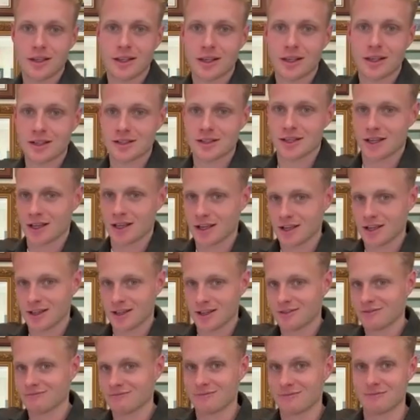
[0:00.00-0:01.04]
There's
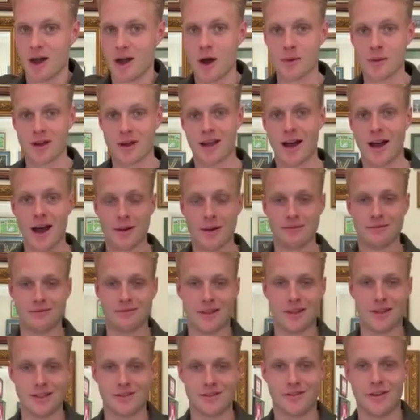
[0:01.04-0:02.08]
Melbourne Cup.
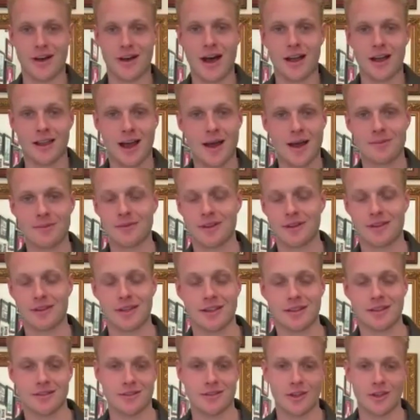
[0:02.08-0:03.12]
There's Far Lap. I
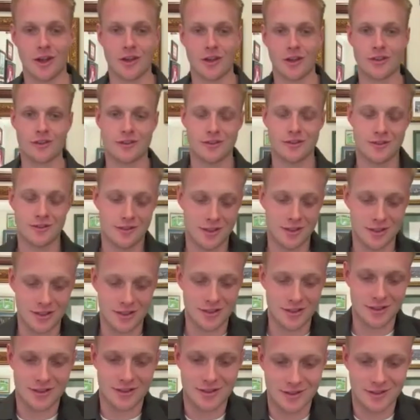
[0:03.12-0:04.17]
think
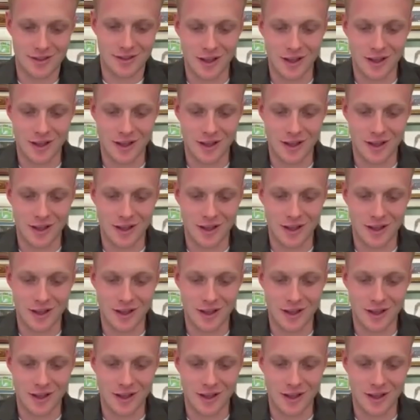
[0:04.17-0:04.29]
just